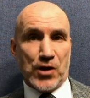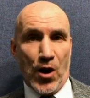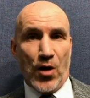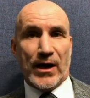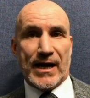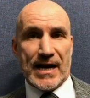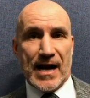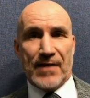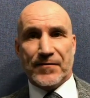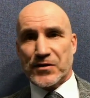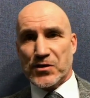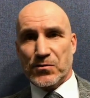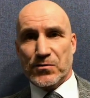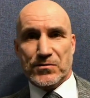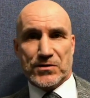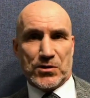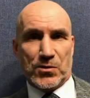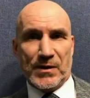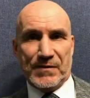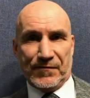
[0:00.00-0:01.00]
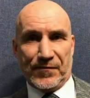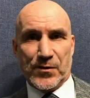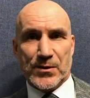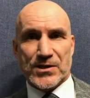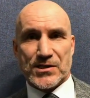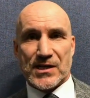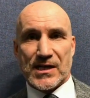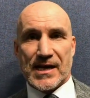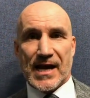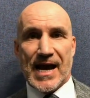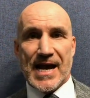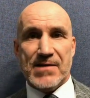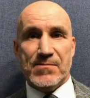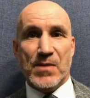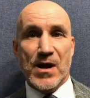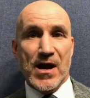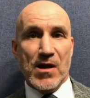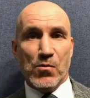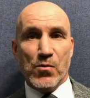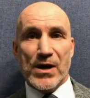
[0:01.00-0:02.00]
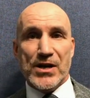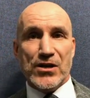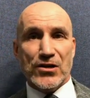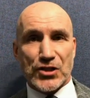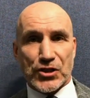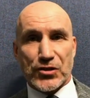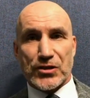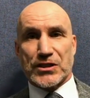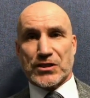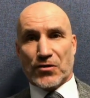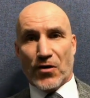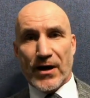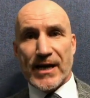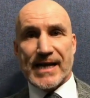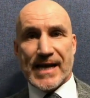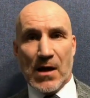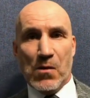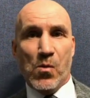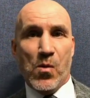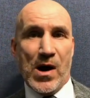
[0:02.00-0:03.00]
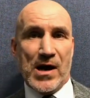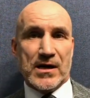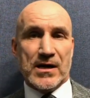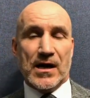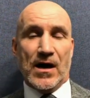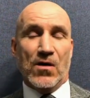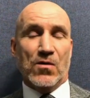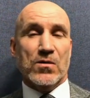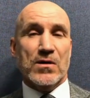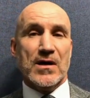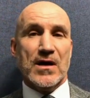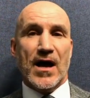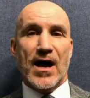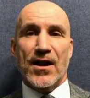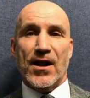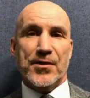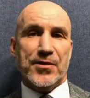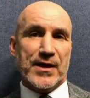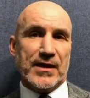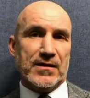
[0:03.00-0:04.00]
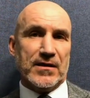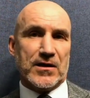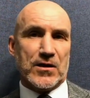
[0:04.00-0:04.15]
long enough to, to influence the game when you're just trying to get one goal. And I think the